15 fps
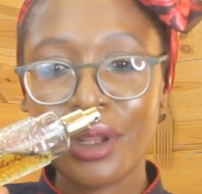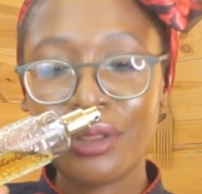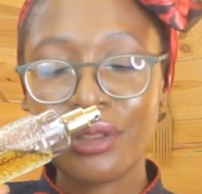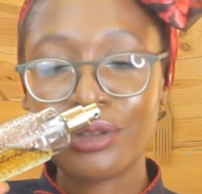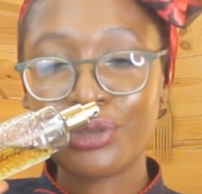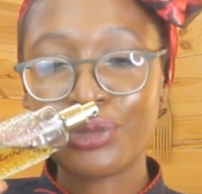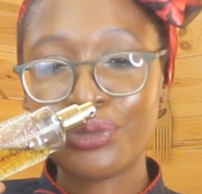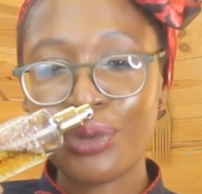
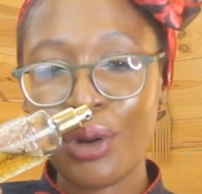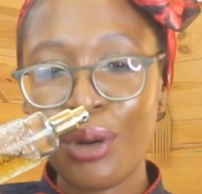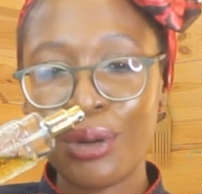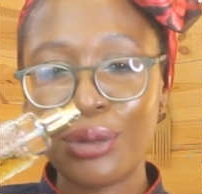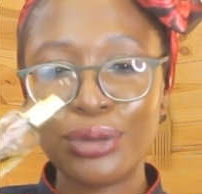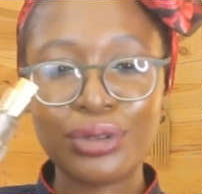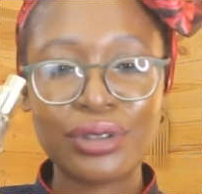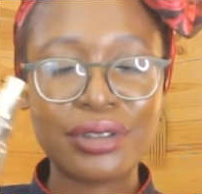there's
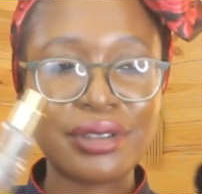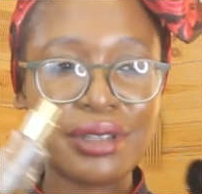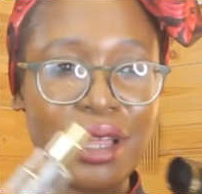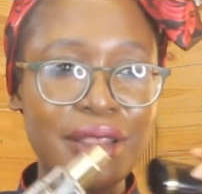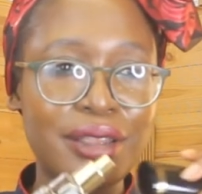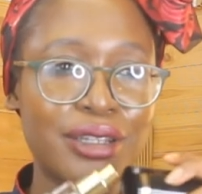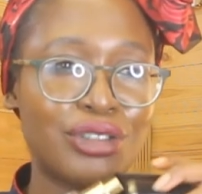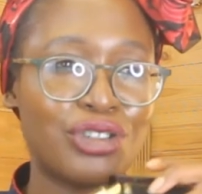rose,
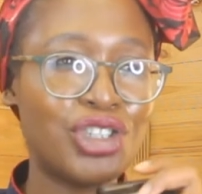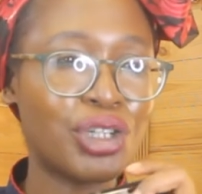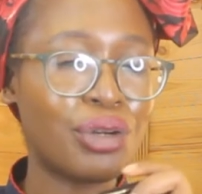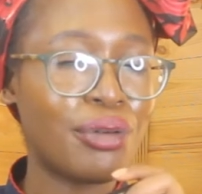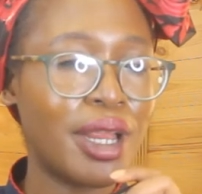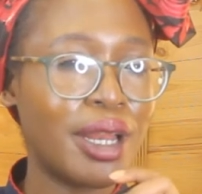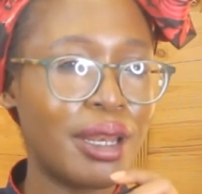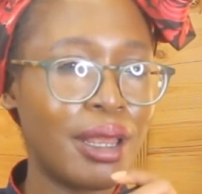there's
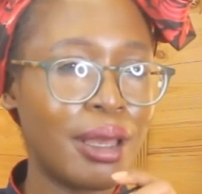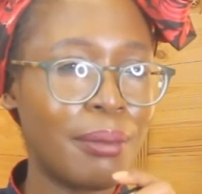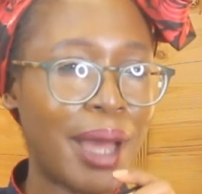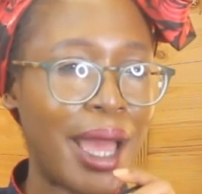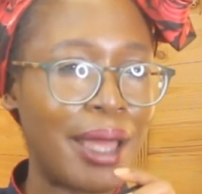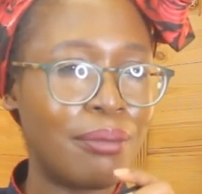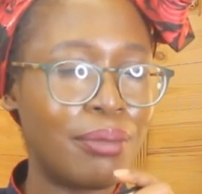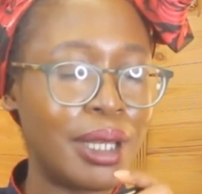geranium,
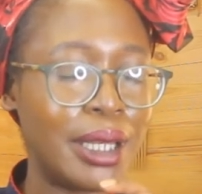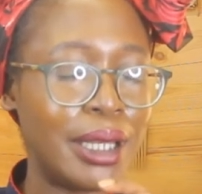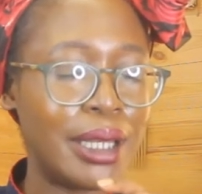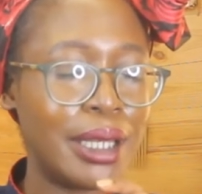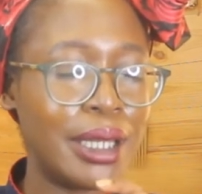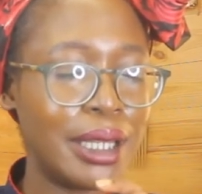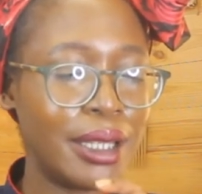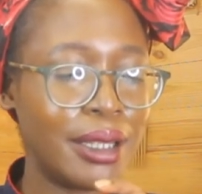I
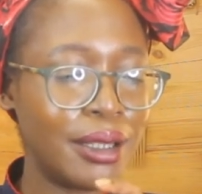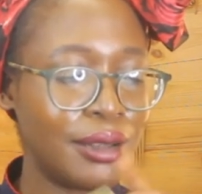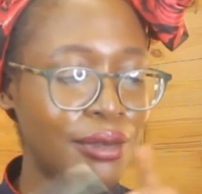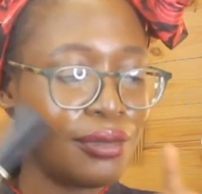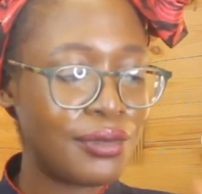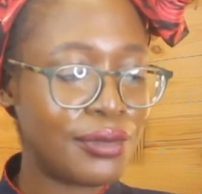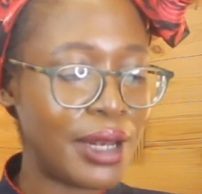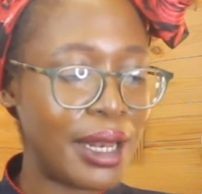
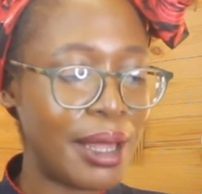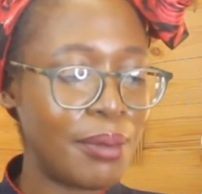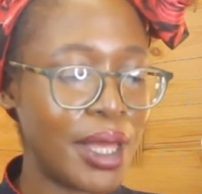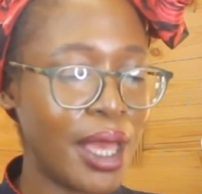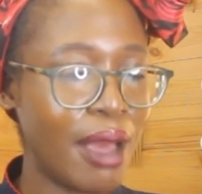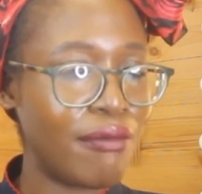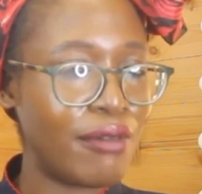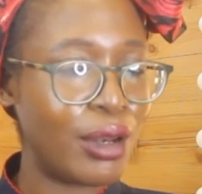believe. Let me
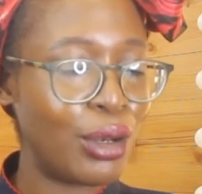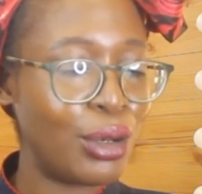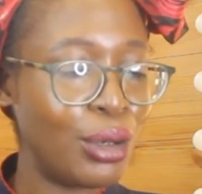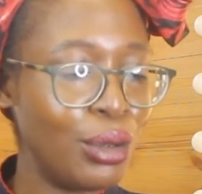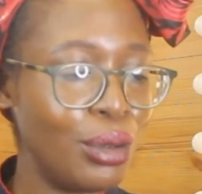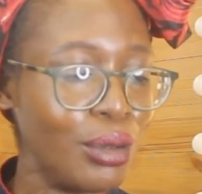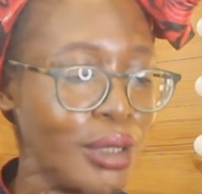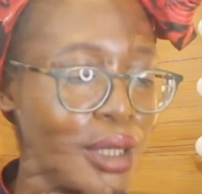have a
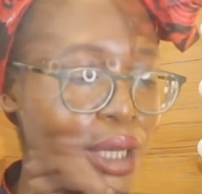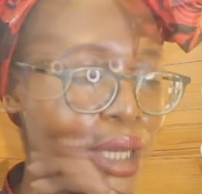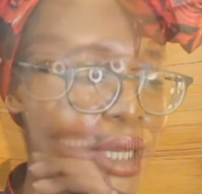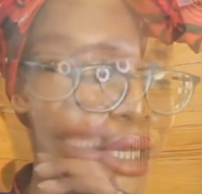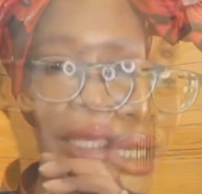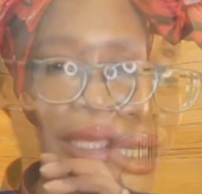look.